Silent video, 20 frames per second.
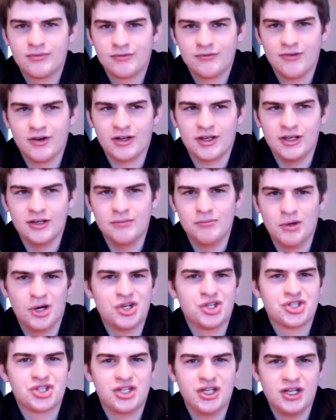fucking
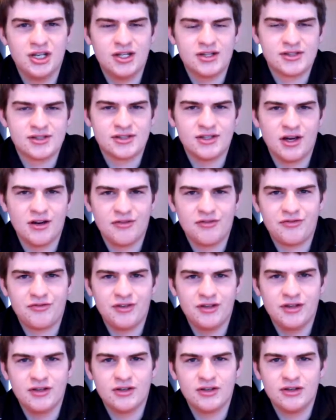Munchkin and
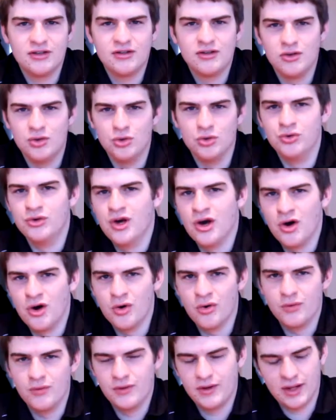stuff, and
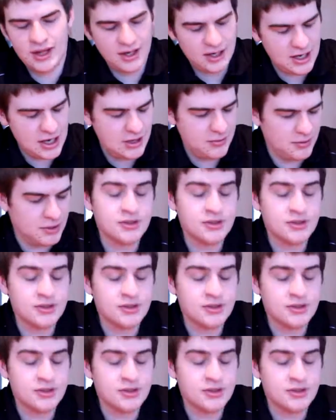Uno in that game.